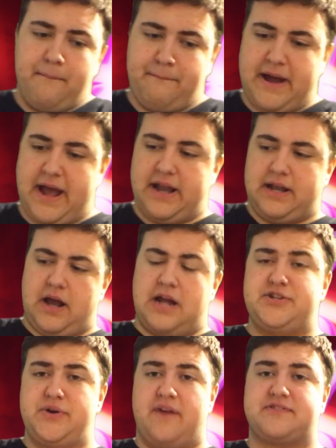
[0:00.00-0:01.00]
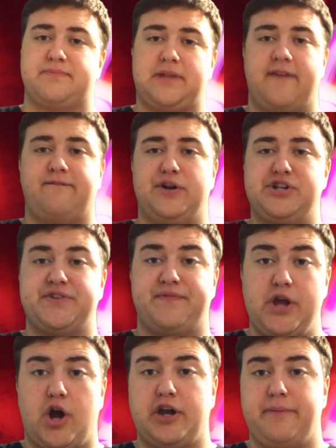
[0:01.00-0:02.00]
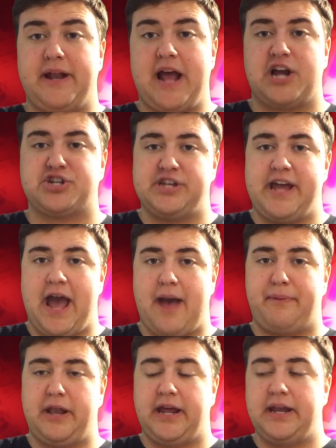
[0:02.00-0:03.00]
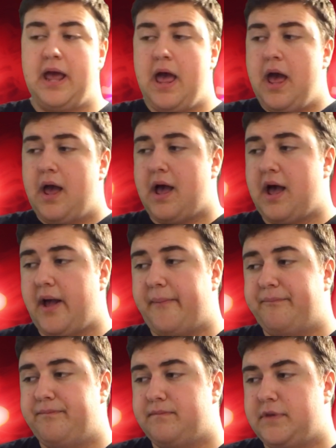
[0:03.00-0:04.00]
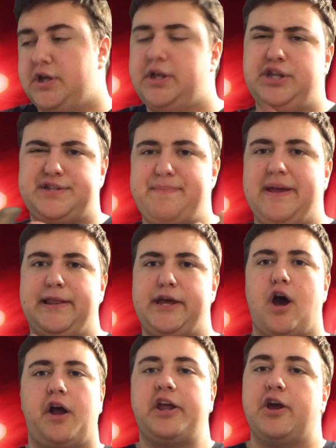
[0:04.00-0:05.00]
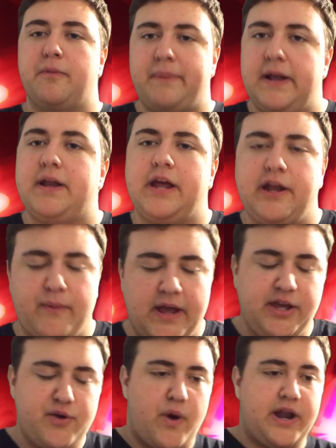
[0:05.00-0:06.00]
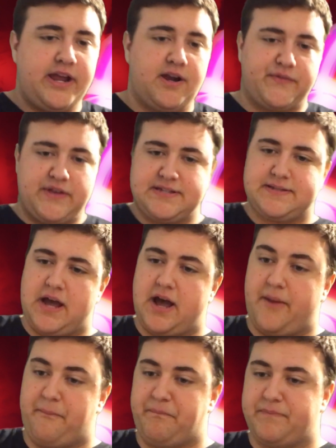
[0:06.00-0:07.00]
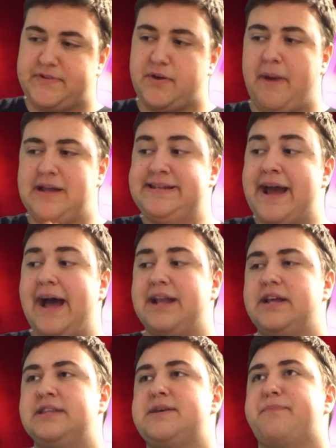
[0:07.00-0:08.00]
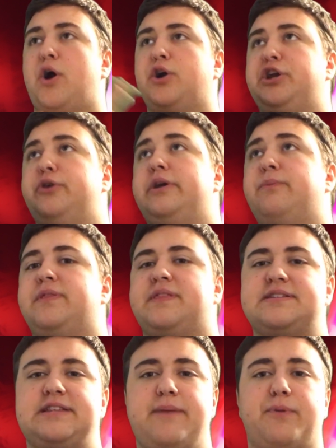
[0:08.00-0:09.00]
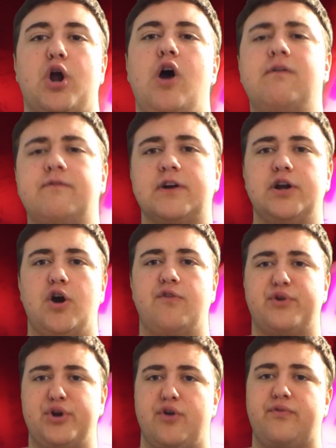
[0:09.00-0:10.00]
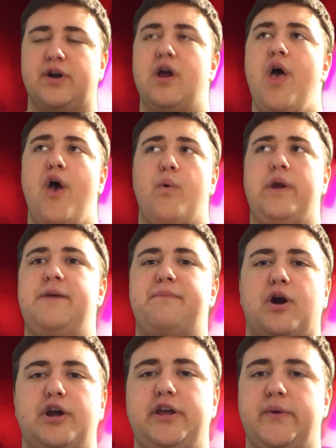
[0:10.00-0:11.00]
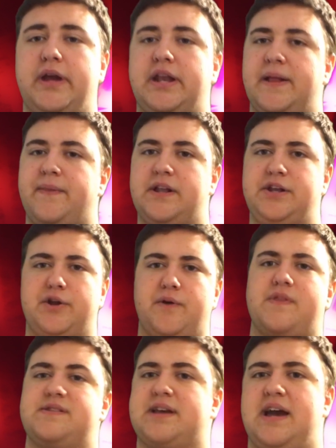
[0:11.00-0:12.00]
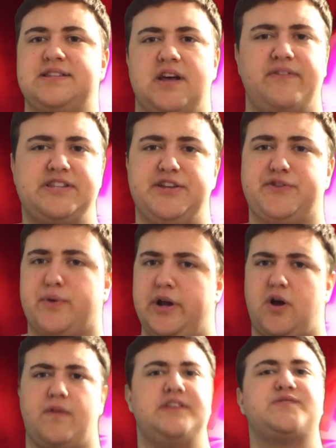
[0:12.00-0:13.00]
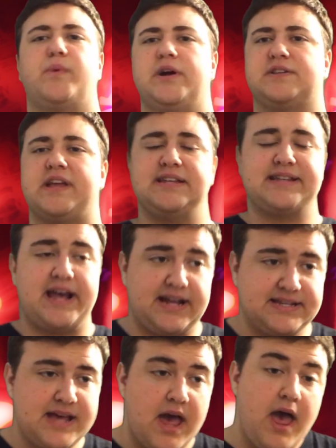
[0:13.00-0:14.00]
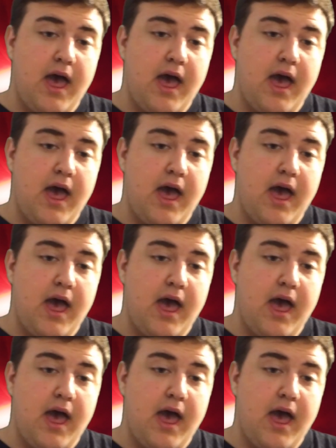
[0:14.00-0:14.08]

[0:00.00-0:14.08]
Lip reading: But I do have some live footage of the argument actually happening. It's mainly audio, but anyway, you want to hear this. So my dad ends up arguing with this neighbor over and over and over. We keep arguing, and then, this guy's obviously throwing all these weird things at us.